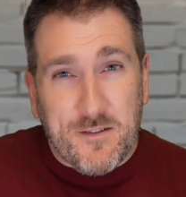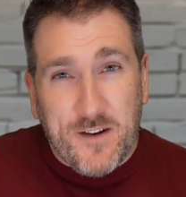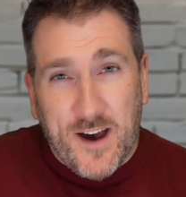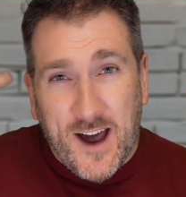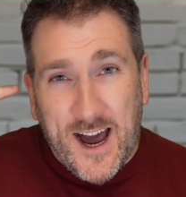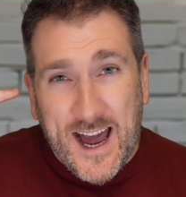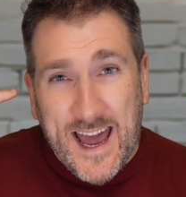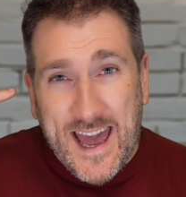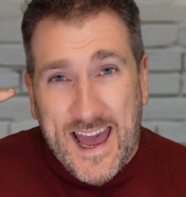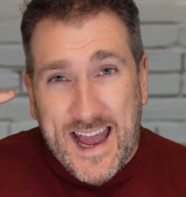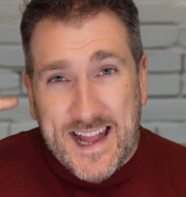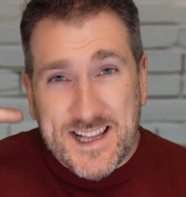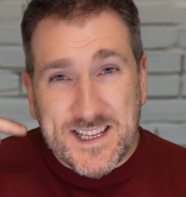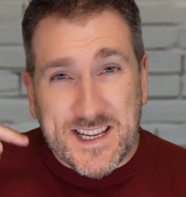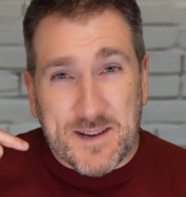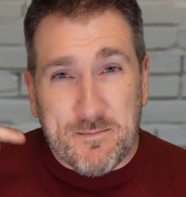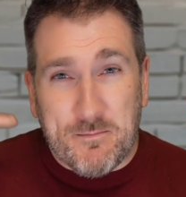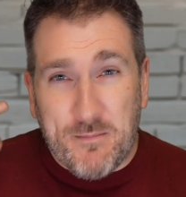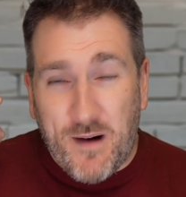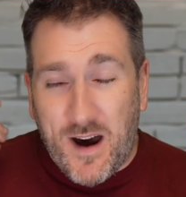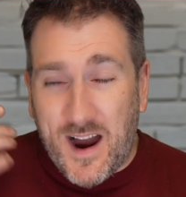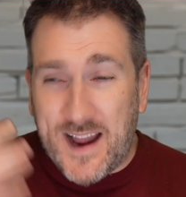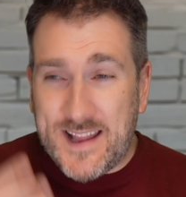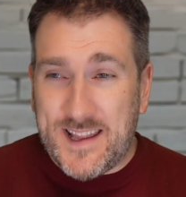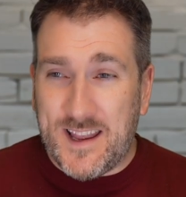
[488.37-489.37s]
of our heads,
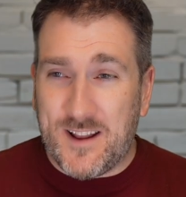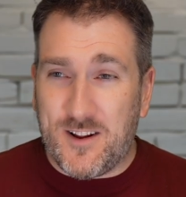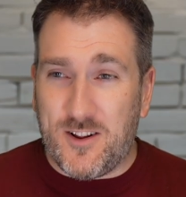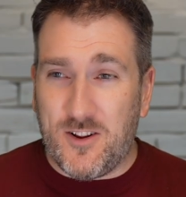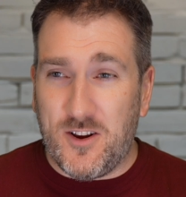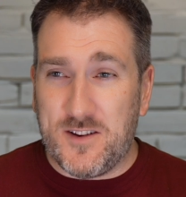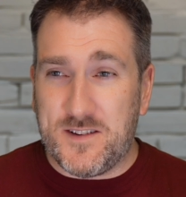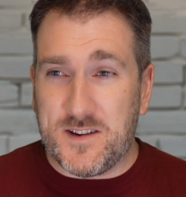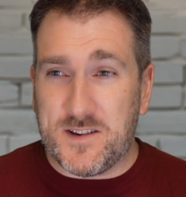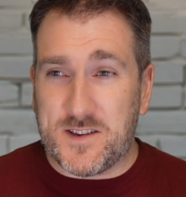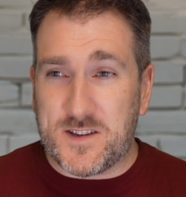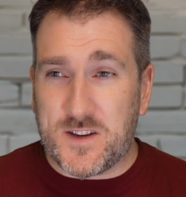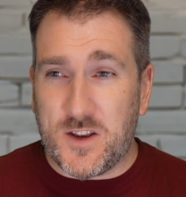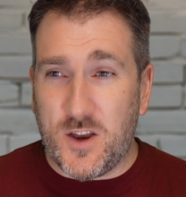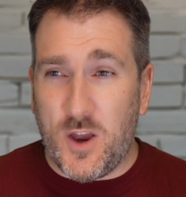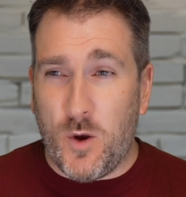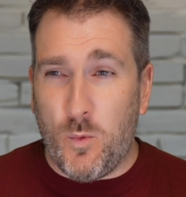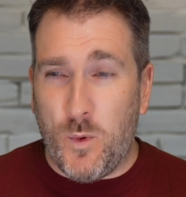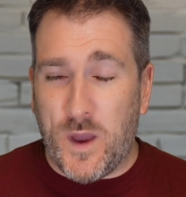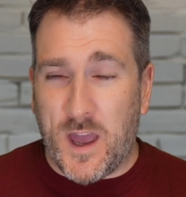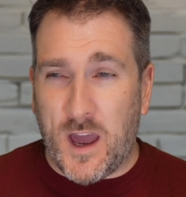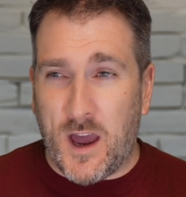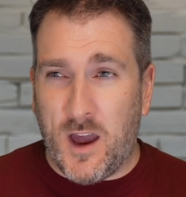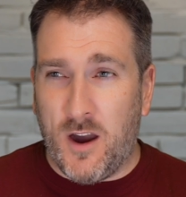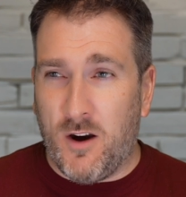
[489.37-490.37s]
and mine included too,
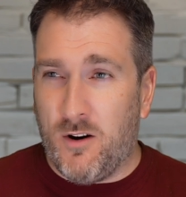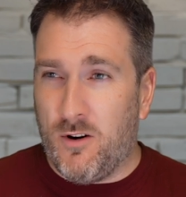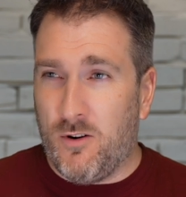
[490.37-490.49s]
we go,